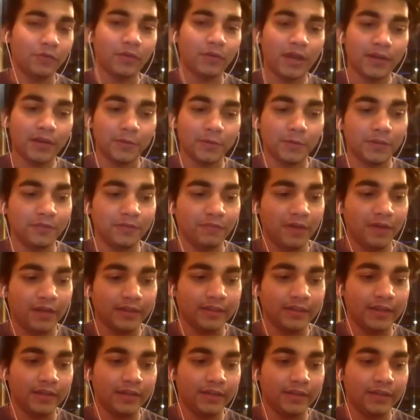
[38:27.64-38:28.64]
right with the
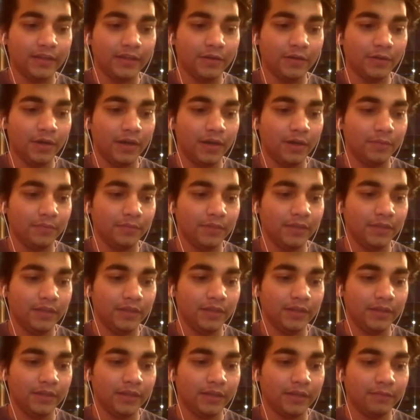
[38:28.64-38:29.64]
fact that
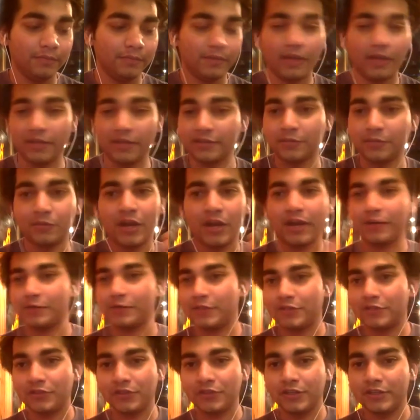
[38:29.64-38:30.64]
the customer
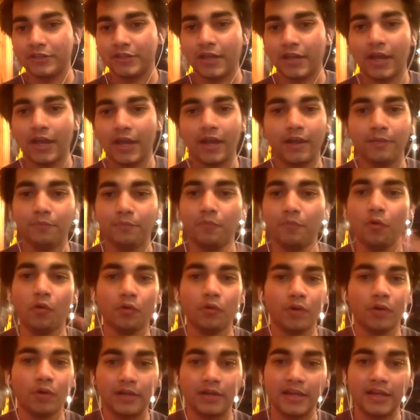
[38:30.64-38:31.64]
acquisition is high,
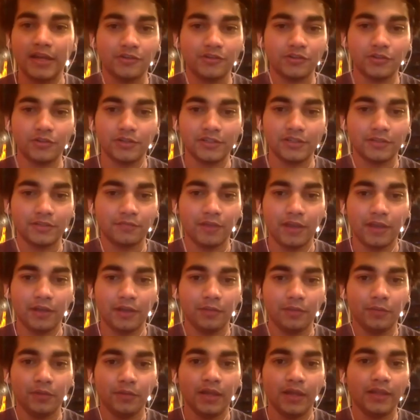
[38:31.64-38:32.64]
more attention is
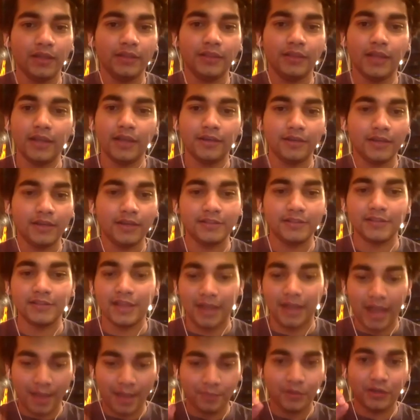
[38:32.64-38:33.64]
available, and then it's
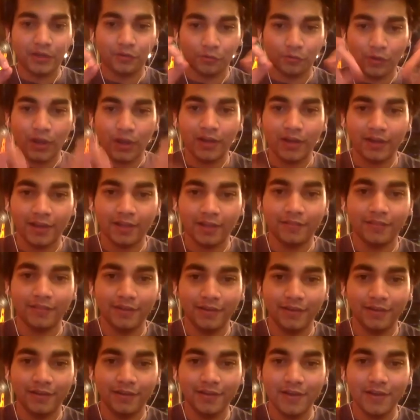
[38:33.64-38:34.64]
happening right at
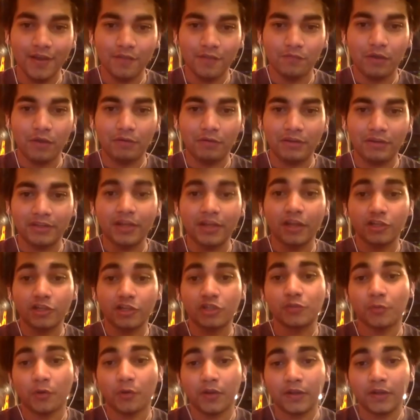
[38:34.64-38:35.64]
the very
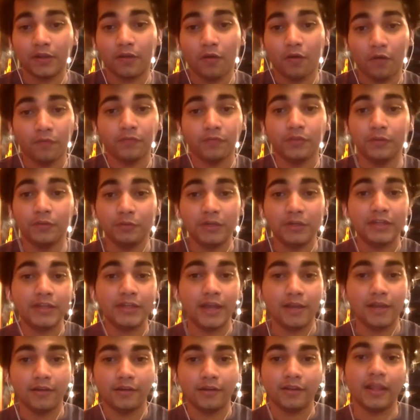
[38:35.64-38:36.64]
touch point of the
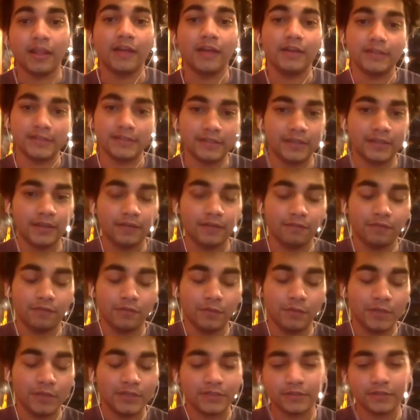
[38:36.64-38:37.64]
retailer that is the
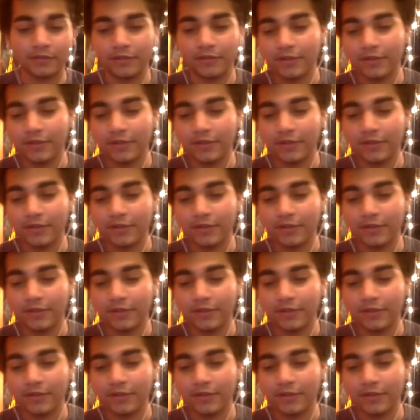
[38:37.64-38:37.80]
influencer.